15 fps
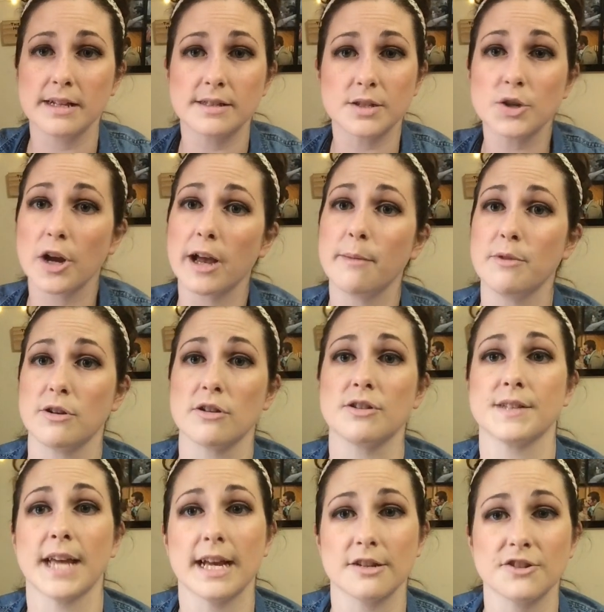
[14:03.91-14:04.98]
Instagram, you can
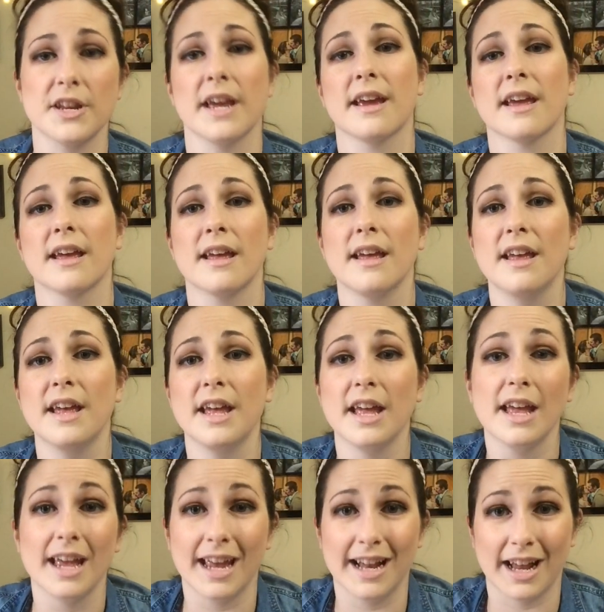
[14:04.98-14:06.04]
just hashtag it
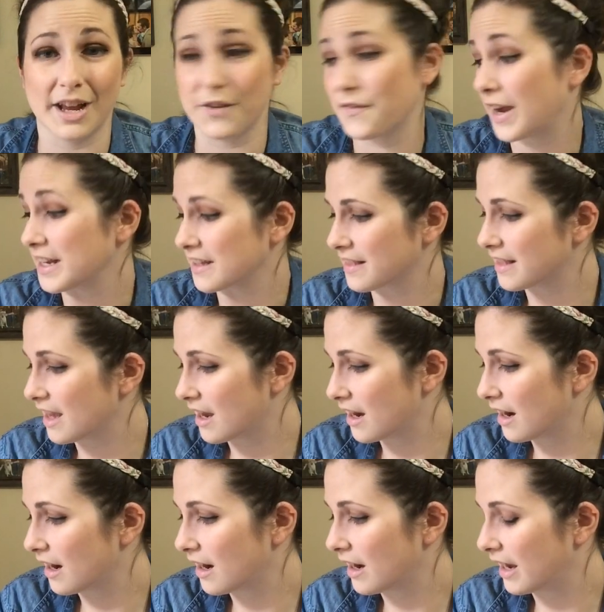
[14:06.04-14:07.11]
and I can find it
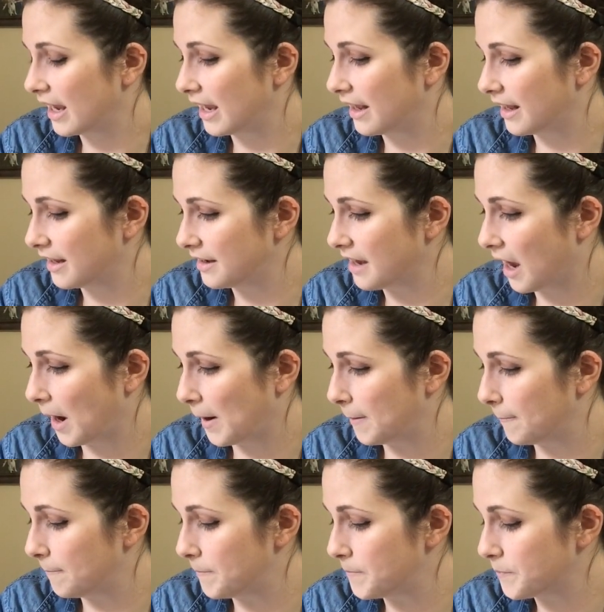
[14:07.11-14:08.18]
there. And,
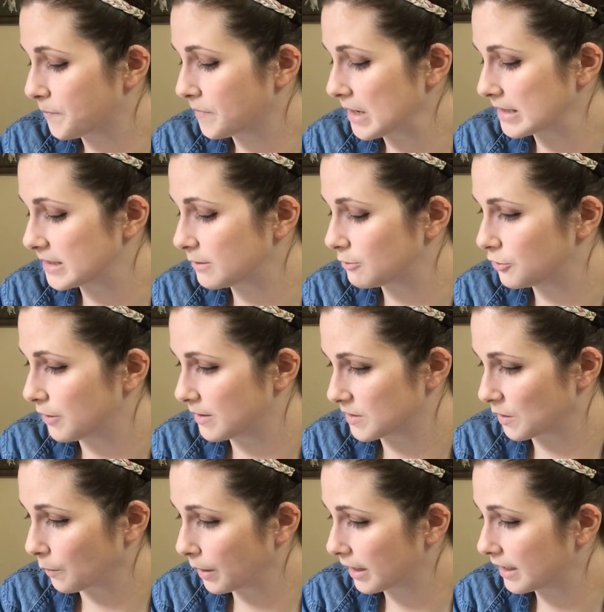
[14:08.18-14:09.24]
see what you guys
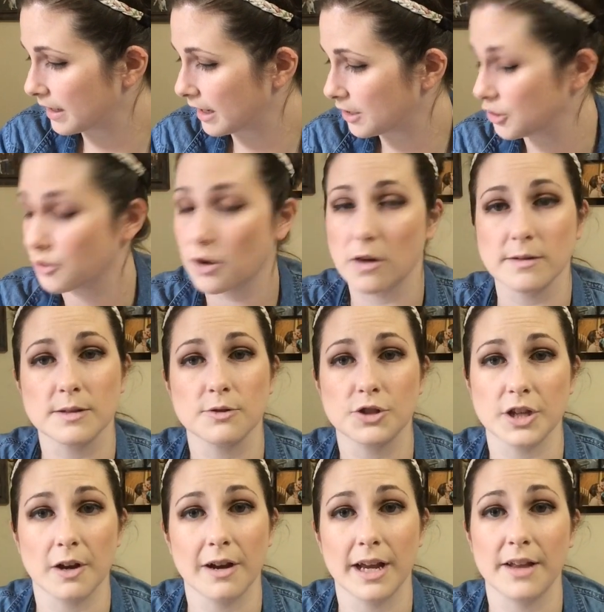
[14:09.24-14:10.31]
are working on. You can also
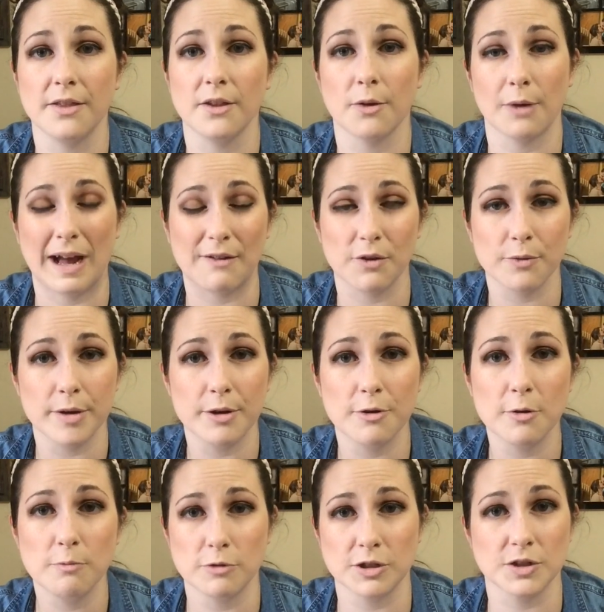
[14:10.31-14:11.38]
share it in the Ravelry
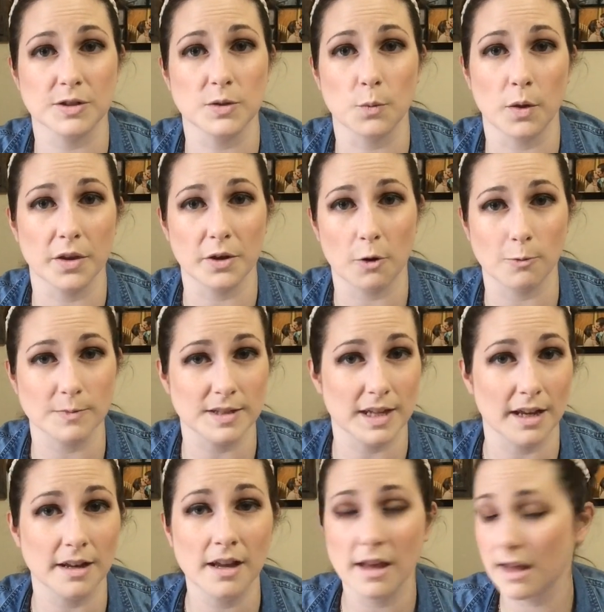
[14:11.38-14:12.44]
group, which is the Woolen
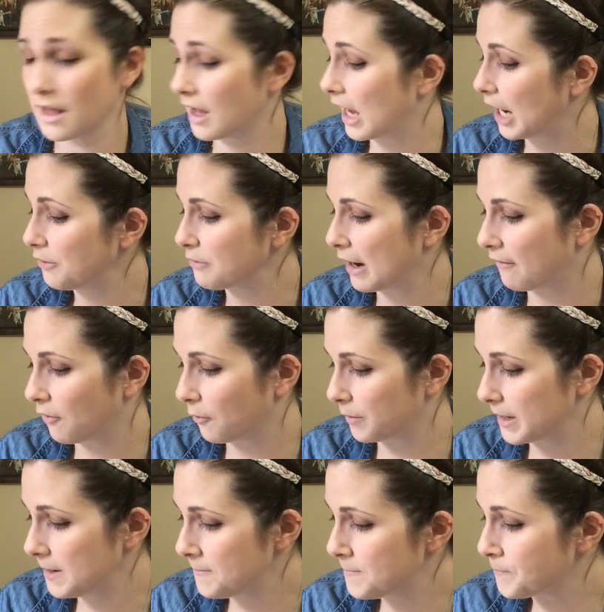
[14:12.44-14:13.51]
Homestead on
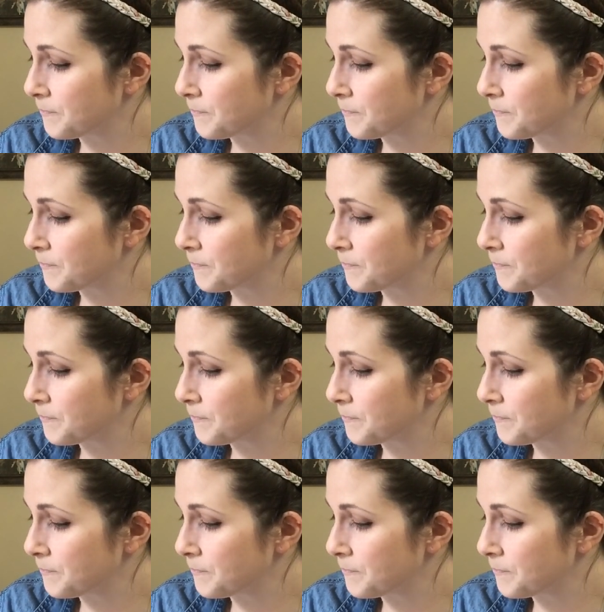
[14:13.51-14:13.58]
Ravelry.